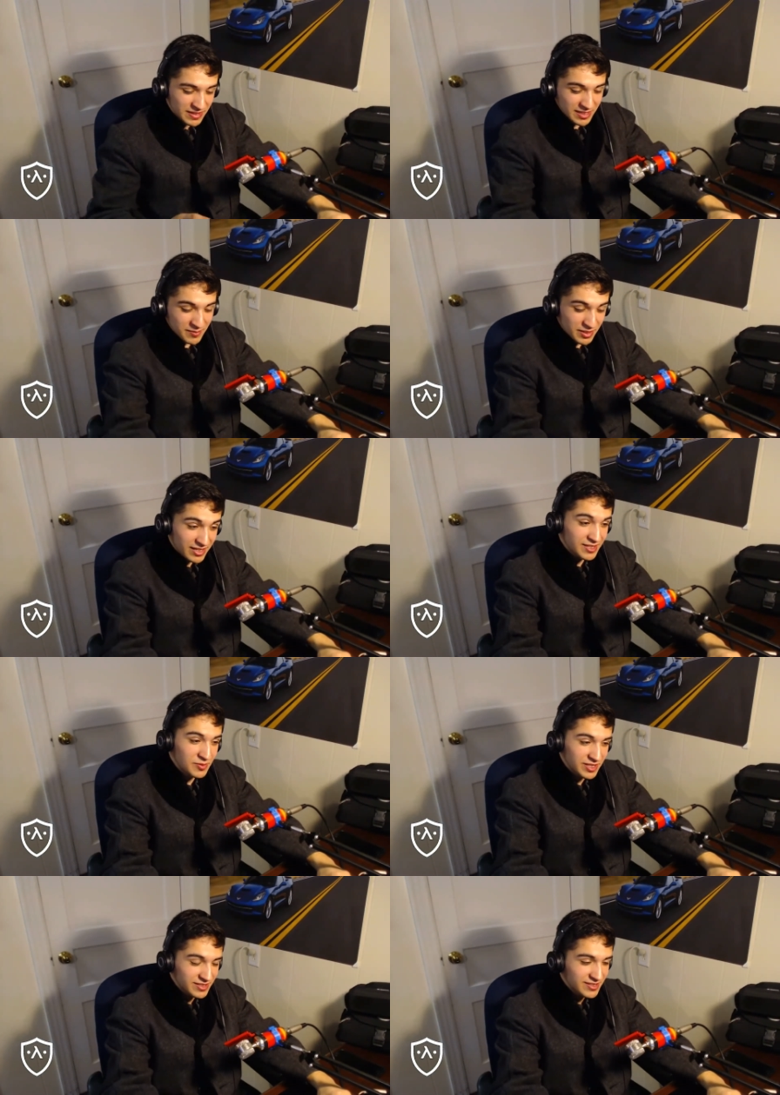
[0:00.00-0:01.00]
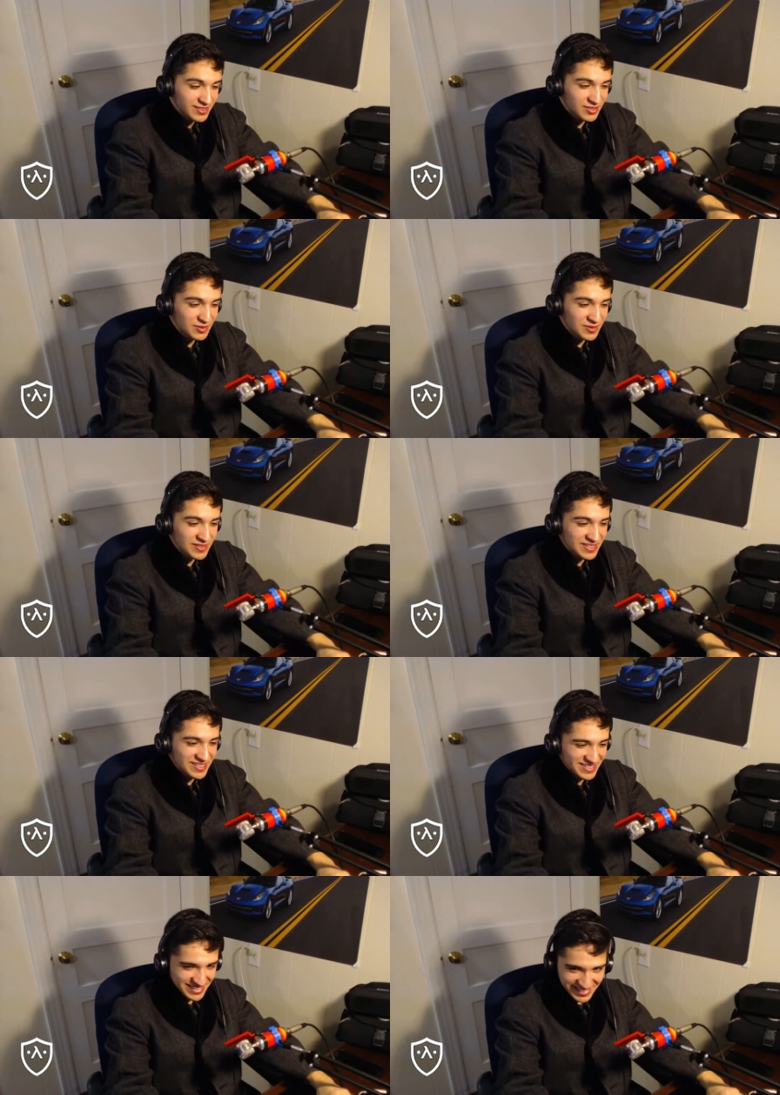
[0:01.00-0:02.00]
But anyways. Well, that whole movie
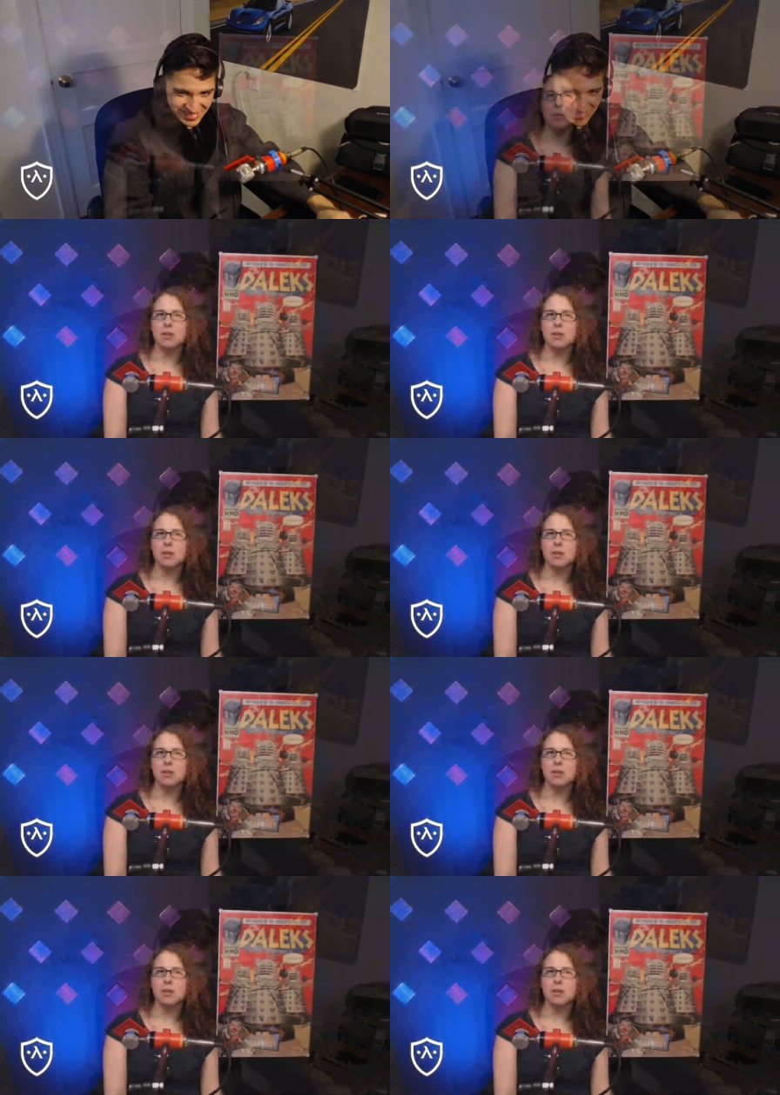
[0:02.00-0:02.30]
was weird, but